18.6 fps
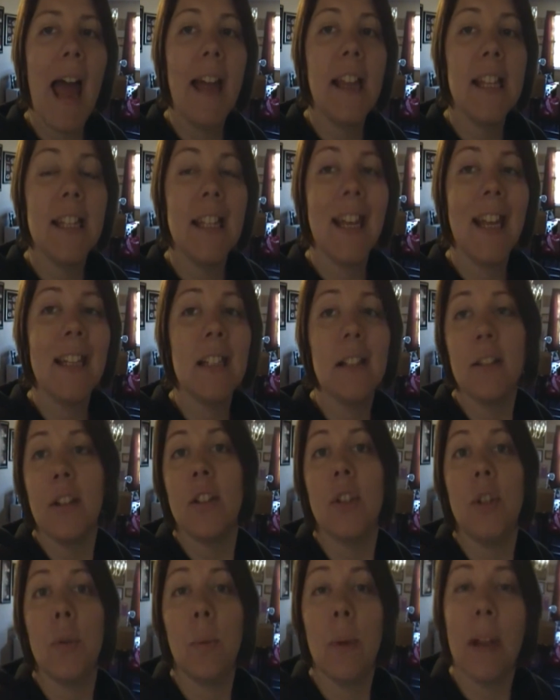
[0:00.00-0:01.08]
at the end of
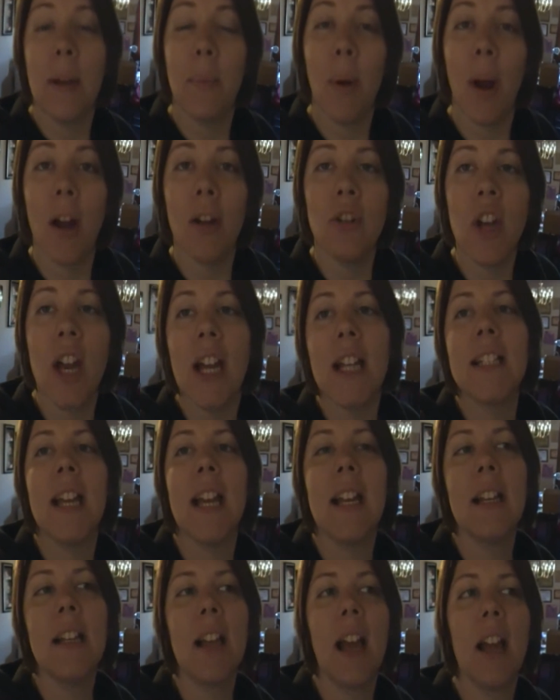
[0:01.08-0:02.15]
the two week project
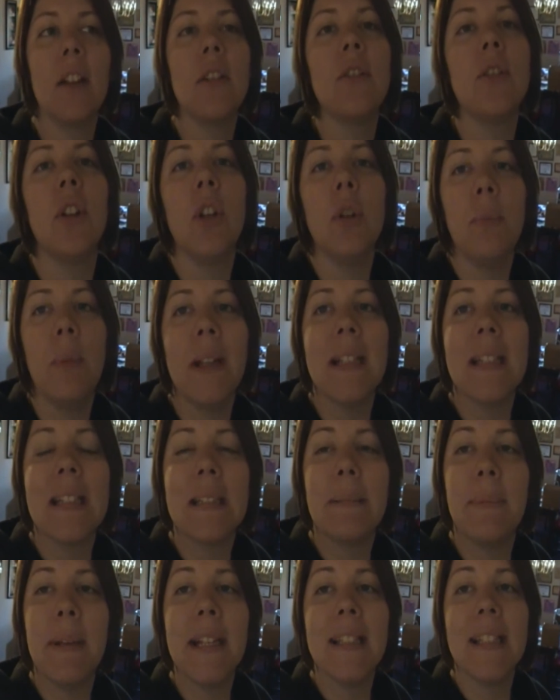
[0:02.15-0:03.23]
and kind of show you
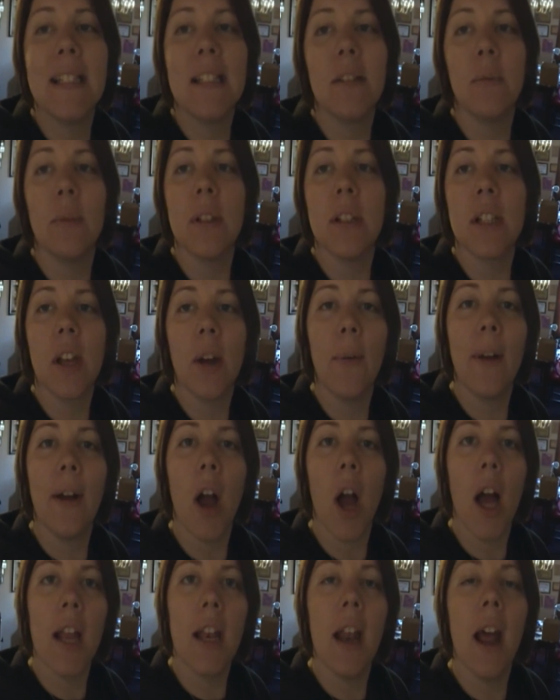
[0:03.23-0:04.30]
bits and pieces of what's
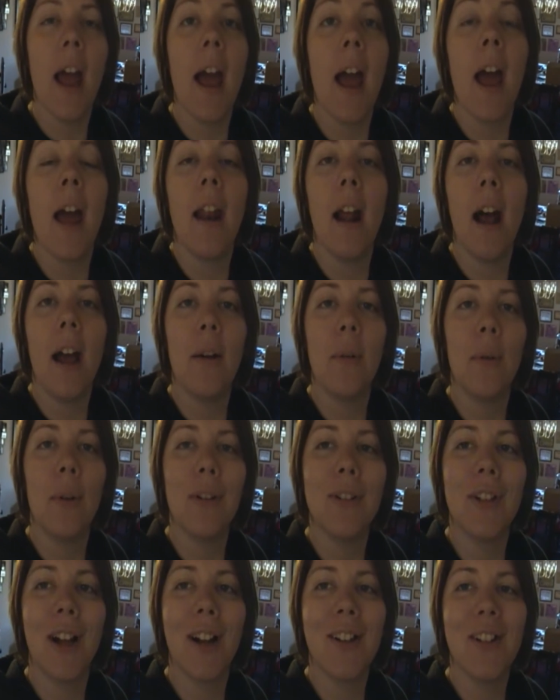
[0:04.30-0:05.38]
going on, and I
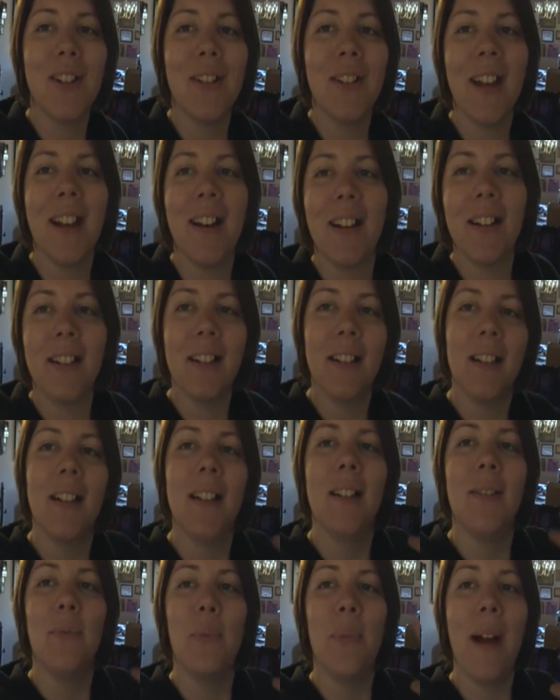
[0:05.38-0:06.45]
will talk to you later.
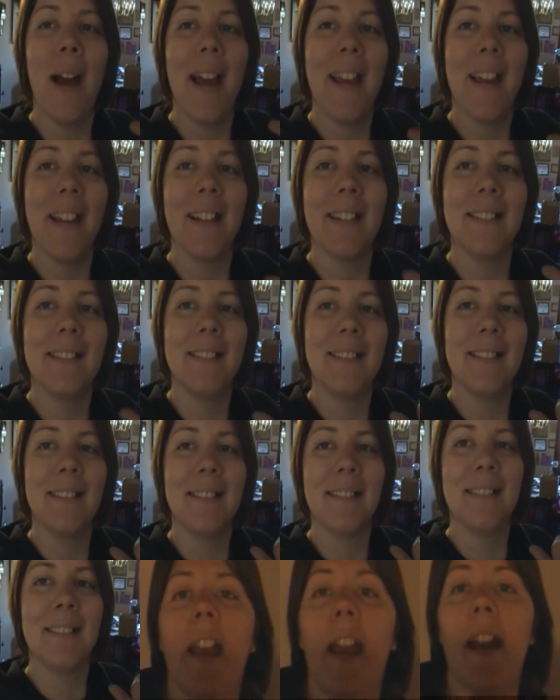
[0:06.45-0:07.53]
Bye.
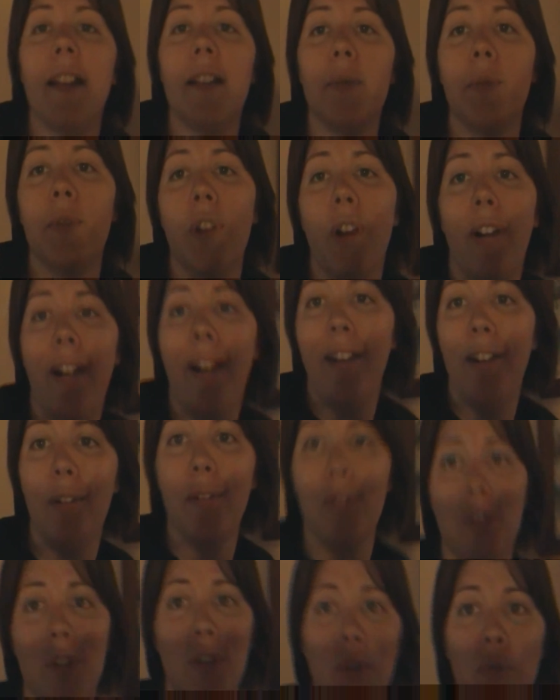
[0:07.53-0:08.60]
Hey guys, I'm sorry, I
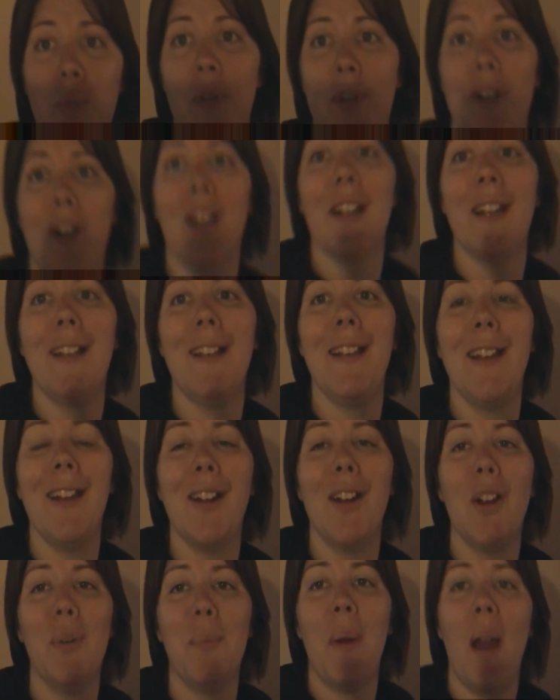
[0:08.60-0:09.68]
know it's super dark in
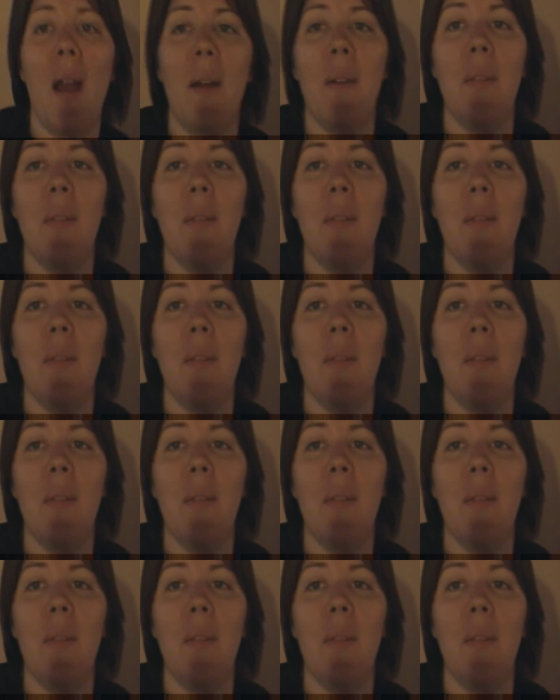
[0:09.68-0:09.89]
here,